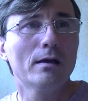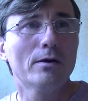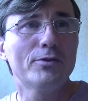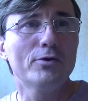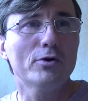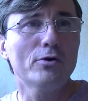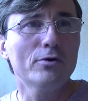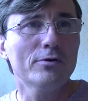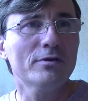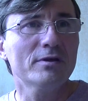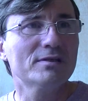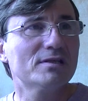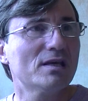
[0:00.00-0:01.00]
The
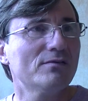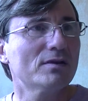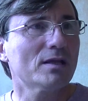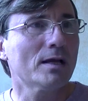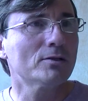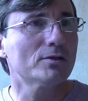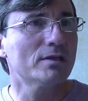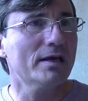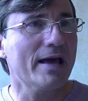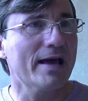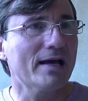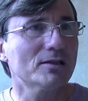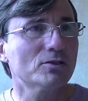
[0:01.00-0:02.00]
earth is given unto the
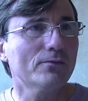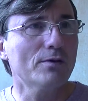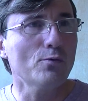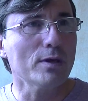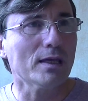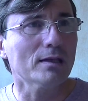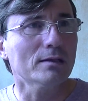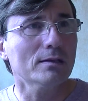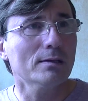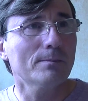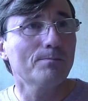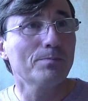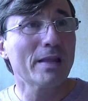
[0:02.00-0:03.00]
hands of the wicked.
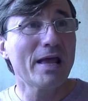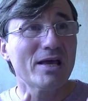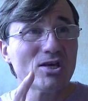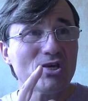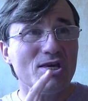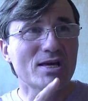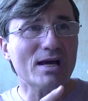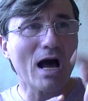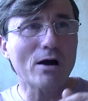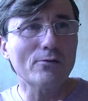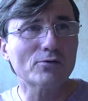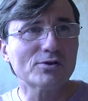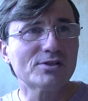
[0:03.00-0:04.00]
He
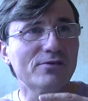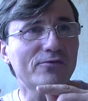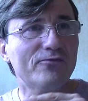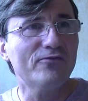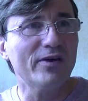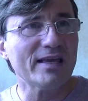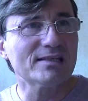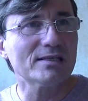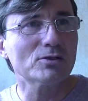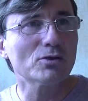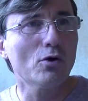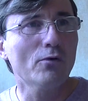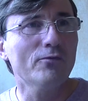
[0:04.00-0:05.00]
covers the
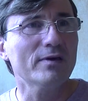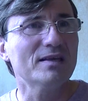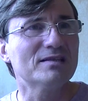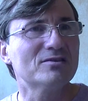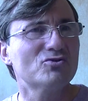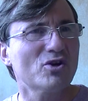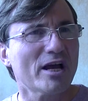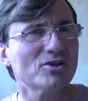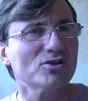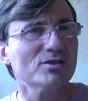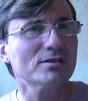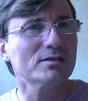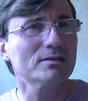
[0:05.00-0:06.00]
faces of its
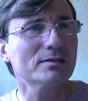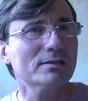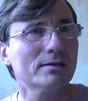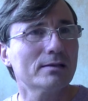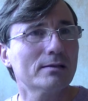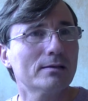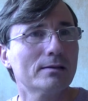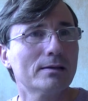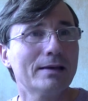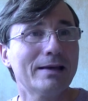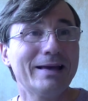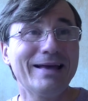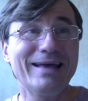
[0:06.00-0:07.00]
judges.
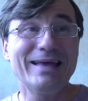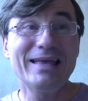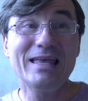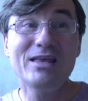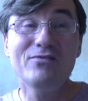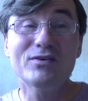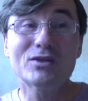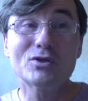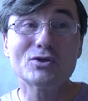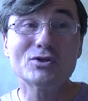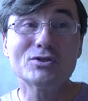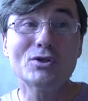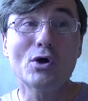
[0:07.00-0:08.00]
If it
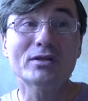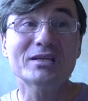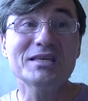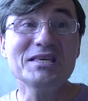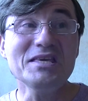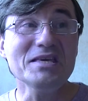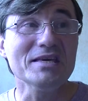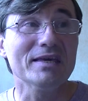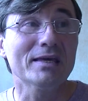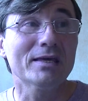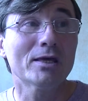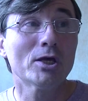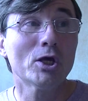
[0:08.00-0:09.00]
was not he,
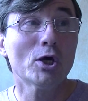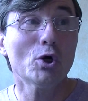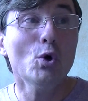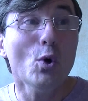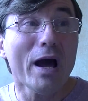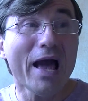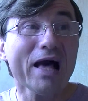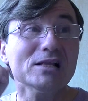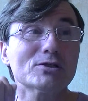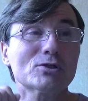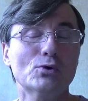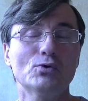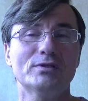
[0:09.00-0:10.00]
who
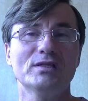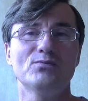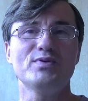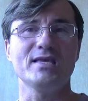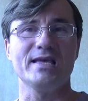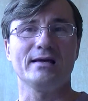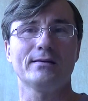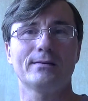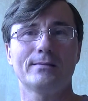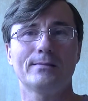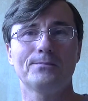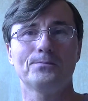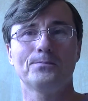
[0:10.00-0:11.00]
else could it be?
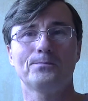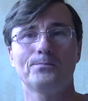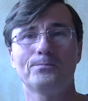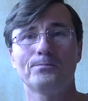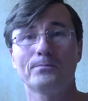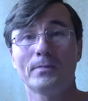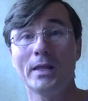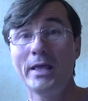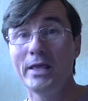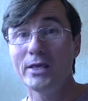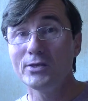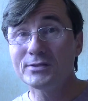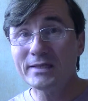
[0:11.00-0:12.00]

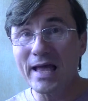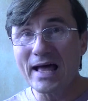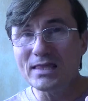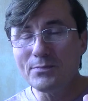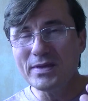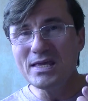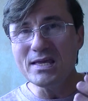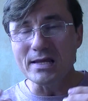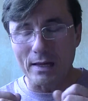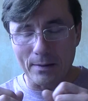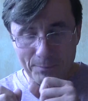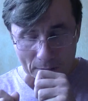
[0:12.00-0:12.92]
You see, at the beginning,